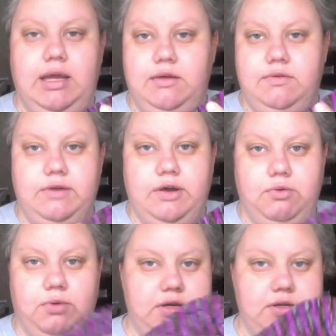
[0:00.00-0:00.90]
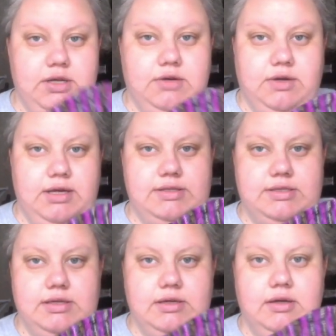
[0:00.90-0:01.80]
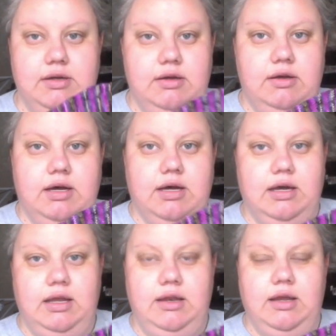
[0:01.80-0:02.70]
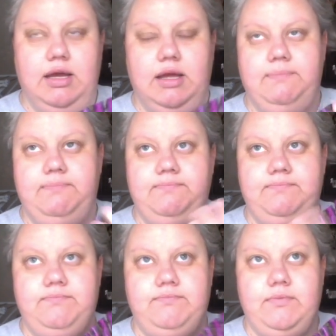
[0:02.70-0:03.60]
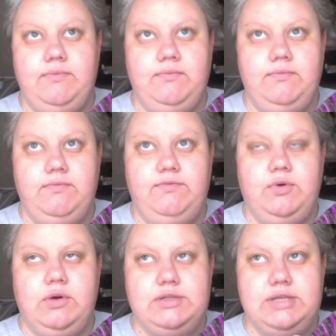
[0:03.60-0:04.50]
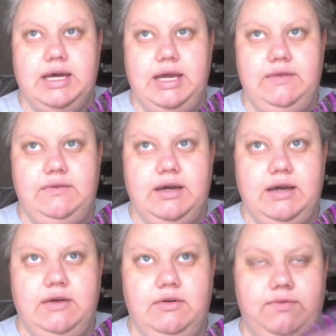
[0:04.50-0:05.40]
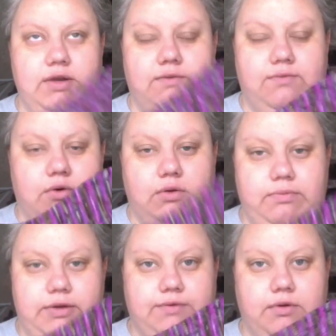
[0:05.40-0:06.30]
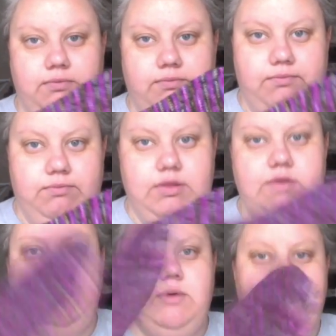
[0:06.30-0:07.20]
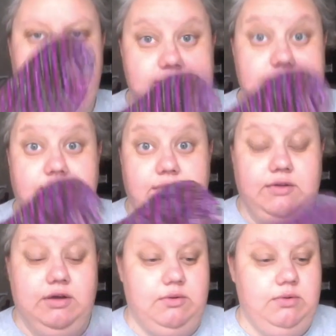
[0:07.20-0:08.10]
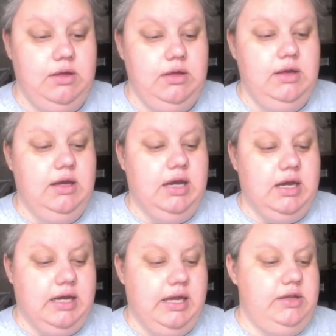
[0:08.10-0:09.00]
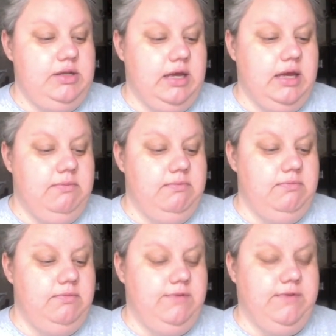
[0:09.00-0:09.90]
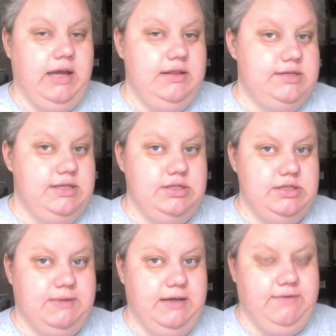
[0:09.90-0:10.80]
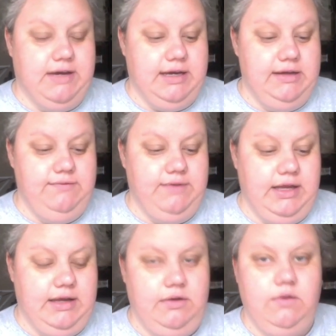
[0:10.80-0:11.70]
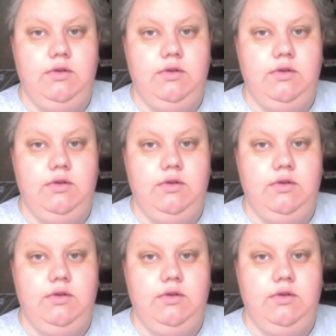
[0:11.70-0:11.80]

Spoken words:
toe where you decrease on 4 sides, or, you know, 4 different, the 2 ends of the toe. I divide the stitches by 5 and